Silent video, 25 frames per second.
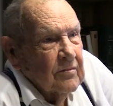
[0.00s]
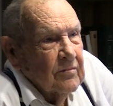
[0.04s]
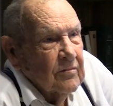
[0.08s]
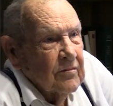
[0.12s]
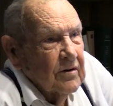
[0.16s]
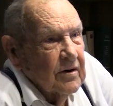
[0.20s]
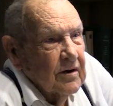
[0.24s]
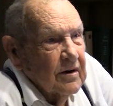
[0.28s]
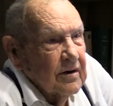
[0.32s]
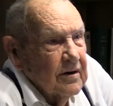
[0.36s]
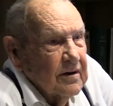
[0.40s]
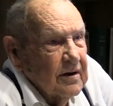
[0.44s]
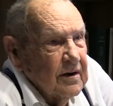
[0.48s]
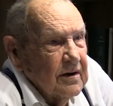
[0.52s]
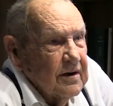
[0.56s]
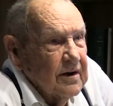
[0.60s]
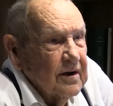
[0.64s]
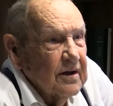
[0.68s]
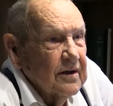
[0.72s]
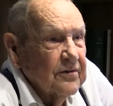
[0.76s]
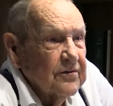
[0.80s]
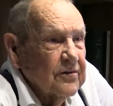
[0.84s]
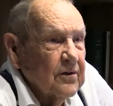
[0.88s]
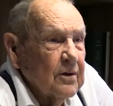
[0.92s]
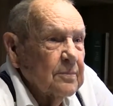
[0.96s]
when they did
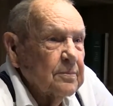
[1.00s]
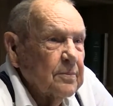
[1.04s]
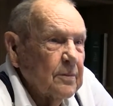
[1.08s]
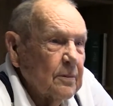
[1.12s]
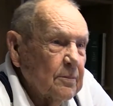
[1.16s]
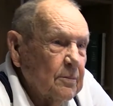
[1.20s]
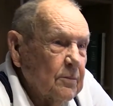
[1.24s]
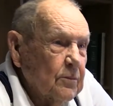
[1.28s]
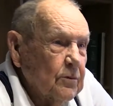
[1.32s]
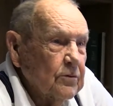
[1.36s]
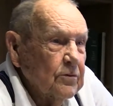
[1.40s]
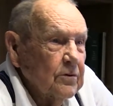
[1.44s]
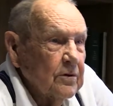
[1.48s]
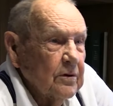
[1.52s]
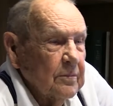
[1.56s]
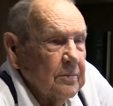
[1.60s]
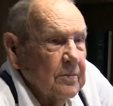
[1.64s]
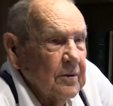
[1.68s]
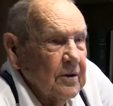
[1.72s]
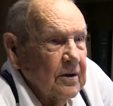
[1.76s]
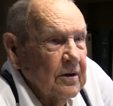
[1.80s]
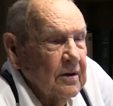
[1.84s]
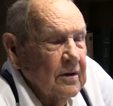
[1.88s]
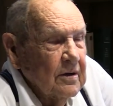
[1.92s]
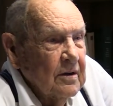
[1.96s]
that, they promoted
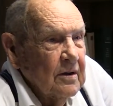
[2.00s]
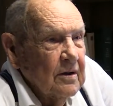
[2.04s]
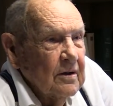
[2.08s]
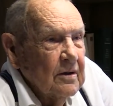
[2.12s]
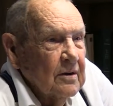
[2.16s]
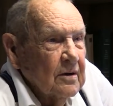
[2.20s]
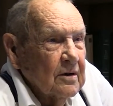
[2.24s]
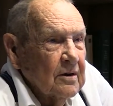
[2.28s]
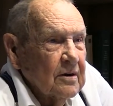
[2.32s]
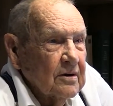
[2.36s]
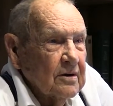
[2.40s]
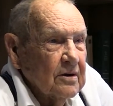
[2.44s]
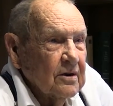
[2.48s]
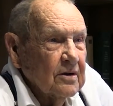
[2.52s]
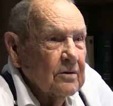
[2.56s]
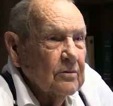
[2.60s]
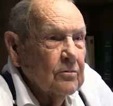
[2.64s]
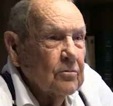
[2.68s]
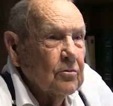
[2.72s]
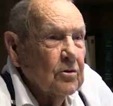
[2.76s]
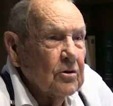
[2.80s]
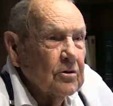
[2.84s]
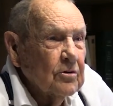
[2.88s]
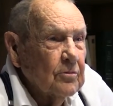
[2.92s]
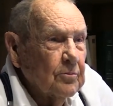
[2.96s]
me did a
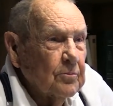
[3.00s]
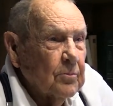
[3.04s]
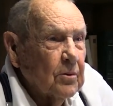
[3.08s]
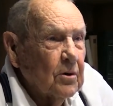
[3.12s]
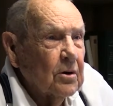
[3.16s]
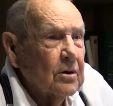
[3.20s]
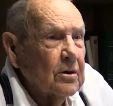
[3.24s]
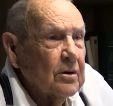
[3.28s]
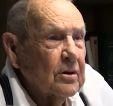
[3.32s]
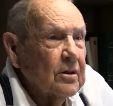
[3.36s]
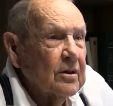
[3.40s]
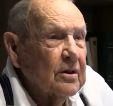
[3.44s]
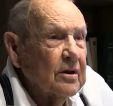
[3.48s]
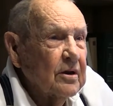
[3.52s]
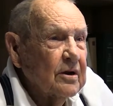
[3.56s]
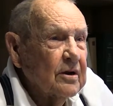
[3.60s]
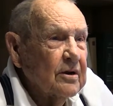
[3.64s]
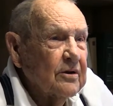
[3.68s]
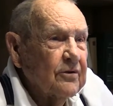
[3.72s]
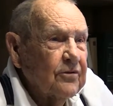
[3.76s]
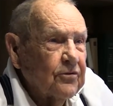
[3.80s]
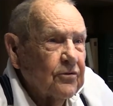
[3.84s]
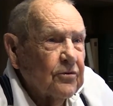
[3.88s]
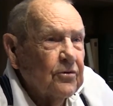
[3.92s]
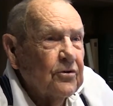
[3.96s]
one party, they
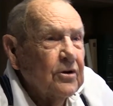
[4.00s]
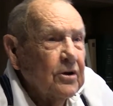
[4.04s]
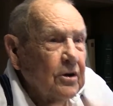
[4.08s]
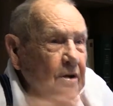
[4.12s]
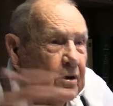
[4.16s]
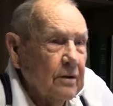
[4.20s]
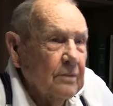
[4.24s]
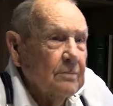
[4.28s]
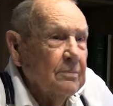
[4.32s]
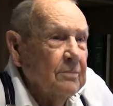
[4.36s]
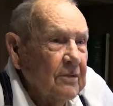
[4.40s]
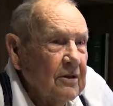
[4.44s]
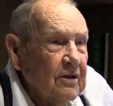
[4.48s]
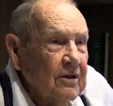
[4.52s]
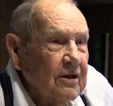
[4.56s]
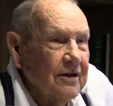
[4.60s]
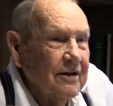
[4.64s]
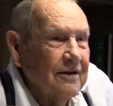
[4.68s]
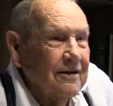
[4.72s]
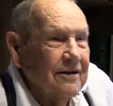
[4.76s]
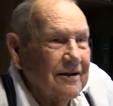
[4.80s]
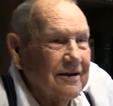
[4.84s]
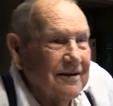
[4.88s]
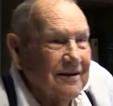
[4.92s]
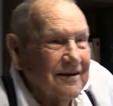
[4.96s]
had three of
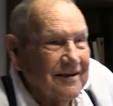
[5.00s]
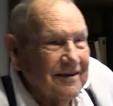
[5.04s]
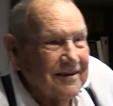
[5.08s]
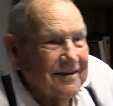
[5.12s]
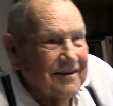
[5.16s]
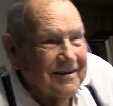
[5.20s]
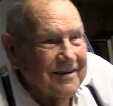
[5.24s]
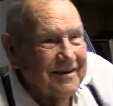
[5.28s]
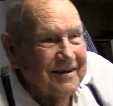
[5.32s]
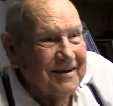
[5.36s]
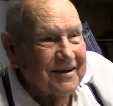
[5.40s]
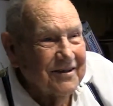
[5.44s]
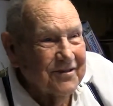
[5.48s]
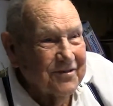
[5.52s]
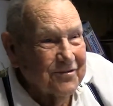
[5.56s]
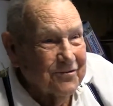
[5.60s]
them,